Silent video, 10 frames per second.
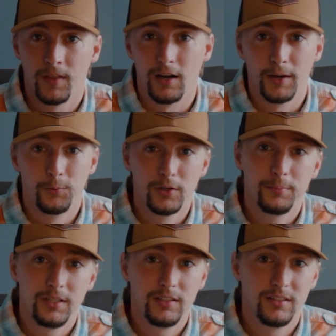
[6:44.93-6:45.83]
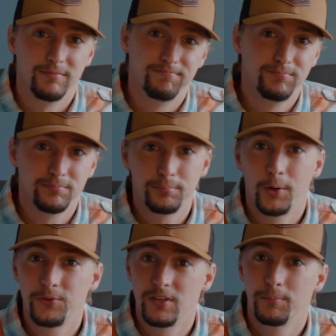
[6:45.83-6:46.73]
I will be
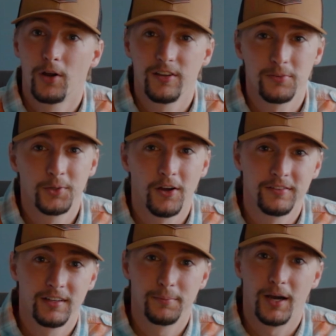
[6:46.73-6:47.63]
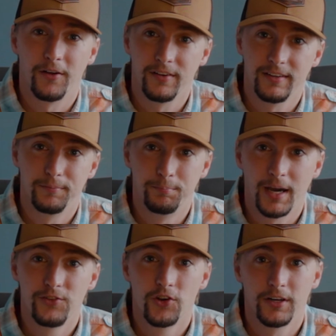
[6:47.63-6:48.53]
posting probably some content about
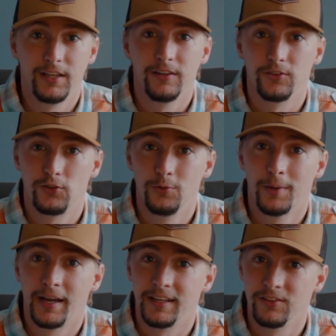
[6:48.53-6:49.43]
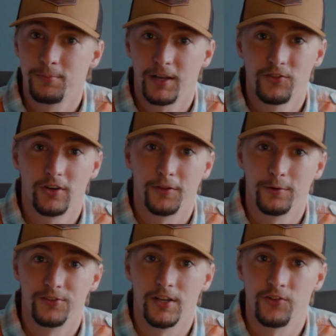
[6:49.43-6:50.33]
my journey to my inspection
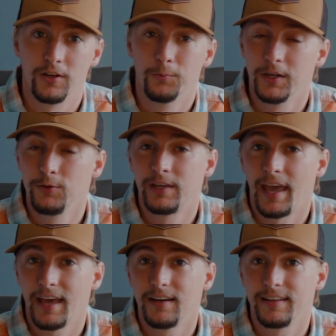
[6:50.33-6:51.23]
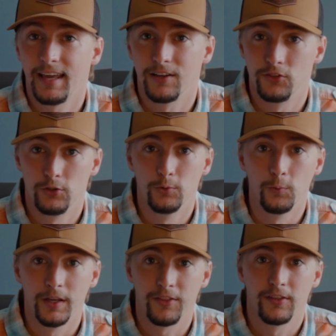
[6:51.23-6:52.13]
authorization and what you can and can't do
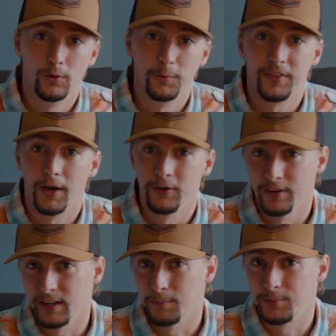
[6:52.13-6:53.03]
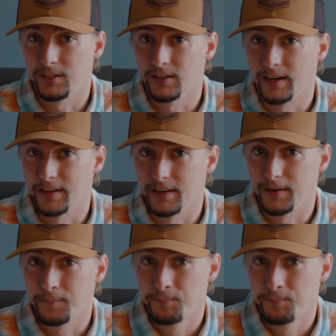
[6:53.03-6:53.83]
with or without your AMP-IA.